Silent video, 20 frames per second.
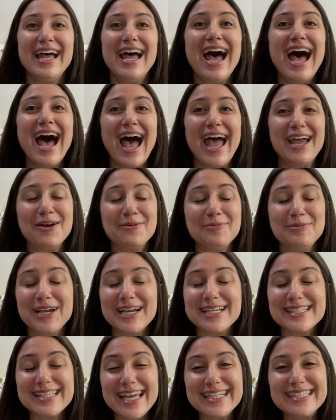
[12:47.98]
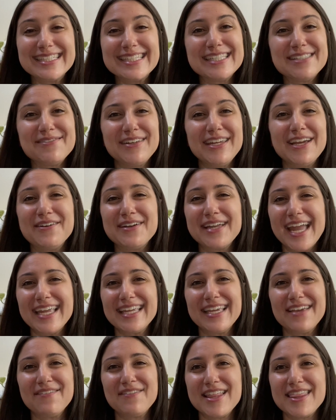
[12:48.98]
I hope you guys liked this video.
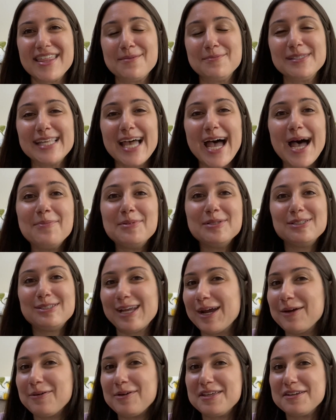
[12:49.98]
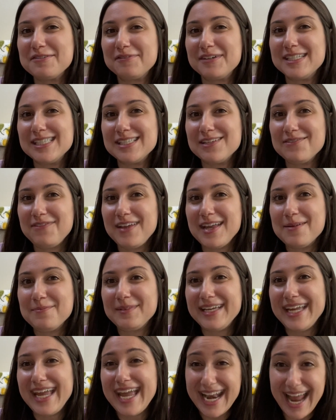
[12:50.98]
Again, give it a thumbs up, share it with your friends and
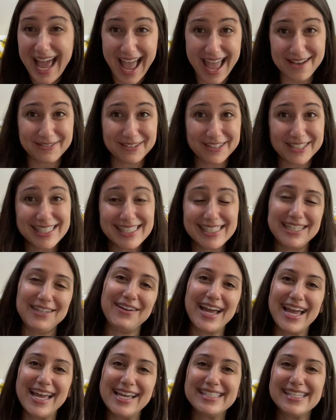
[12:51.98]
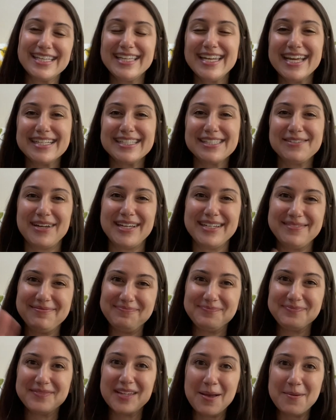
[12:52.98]
family, and I will see you guys in the next one.
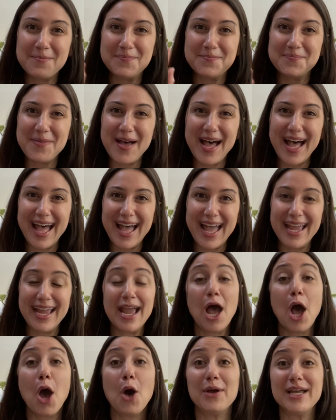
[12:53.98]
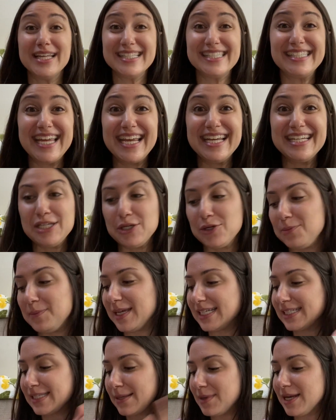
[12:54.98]
Bye! Oh, and stay tuned
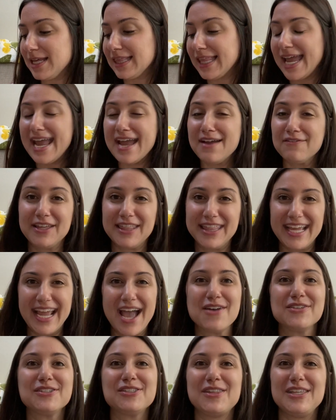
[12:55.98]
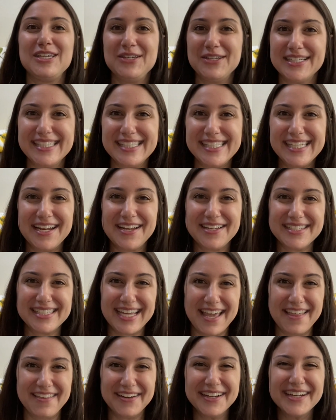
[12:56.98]
because I'm going to lay everything out so that you can see it all
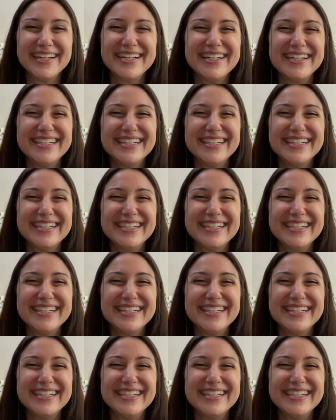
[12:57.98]
together.